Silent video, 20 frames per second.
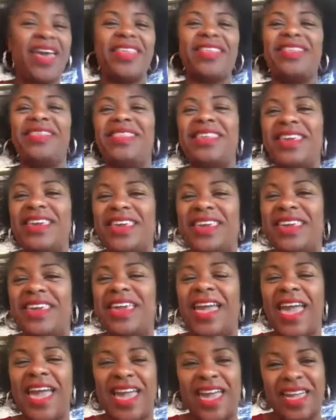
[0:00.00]

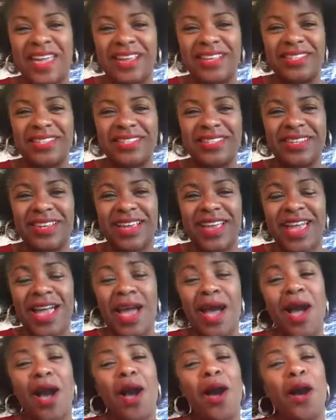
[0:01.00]
The end.
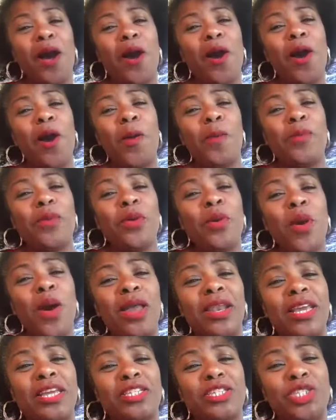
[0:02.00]
I hope you
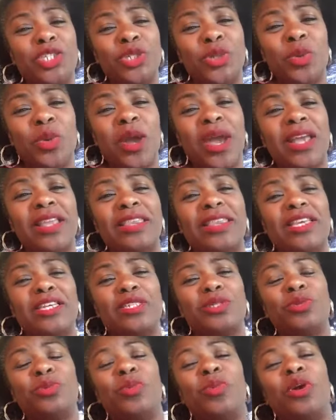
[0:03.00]
all enjoyed
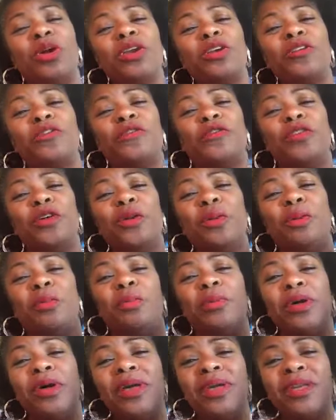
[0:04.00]
this wonderful
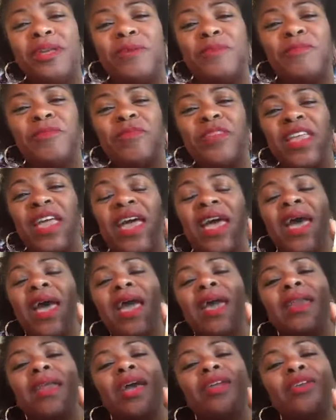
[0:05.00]
book.
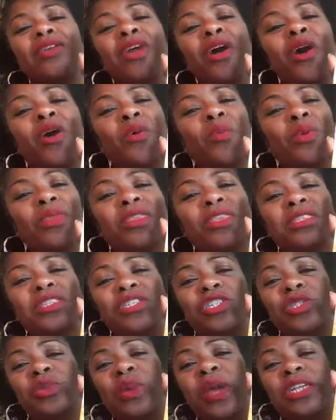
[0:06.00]
And I know with the
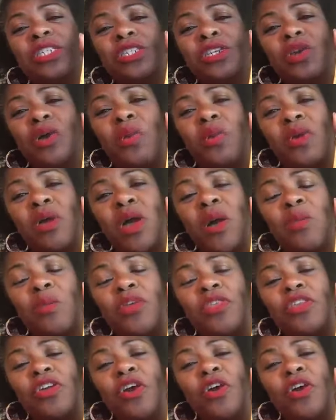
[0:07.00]
situation going on with